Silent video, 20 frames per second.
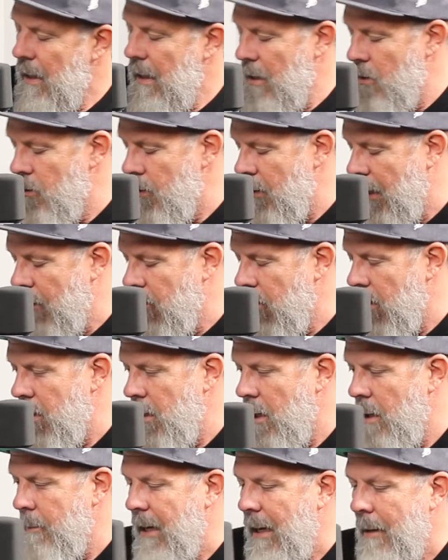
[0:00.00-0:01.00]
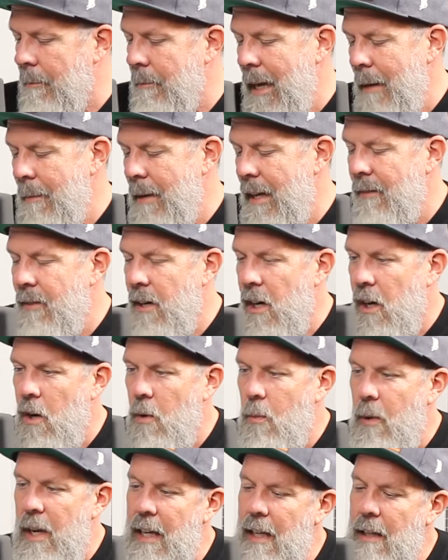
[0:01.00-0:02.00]
Here's what I want to talk about, maybe even
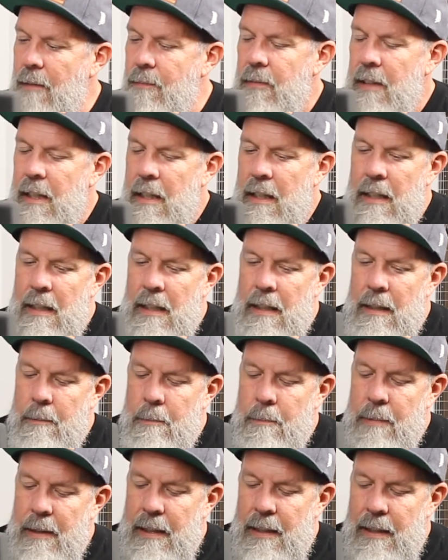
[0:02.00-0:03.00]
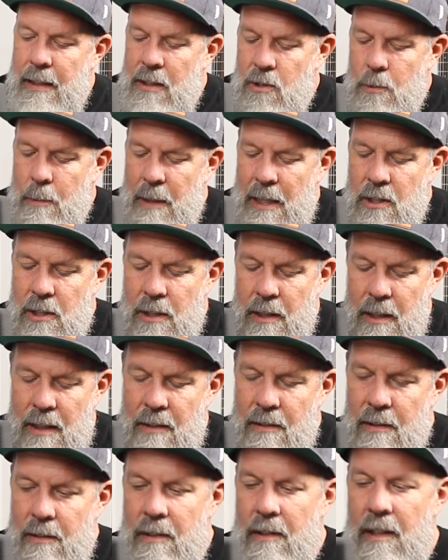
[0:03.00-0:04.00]
all week, but
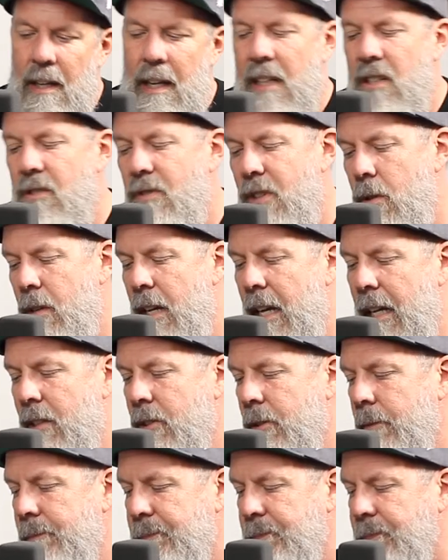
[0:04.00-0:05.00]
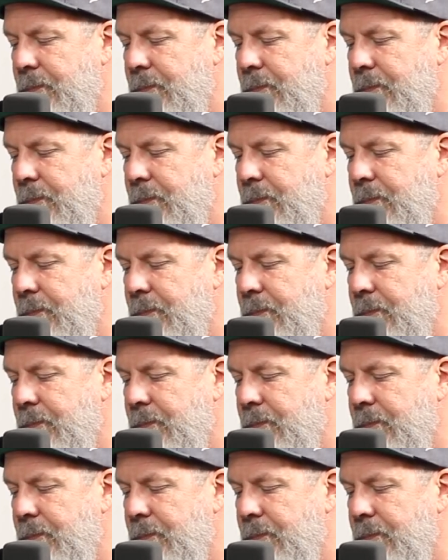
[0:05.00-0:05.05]
especially the next few days.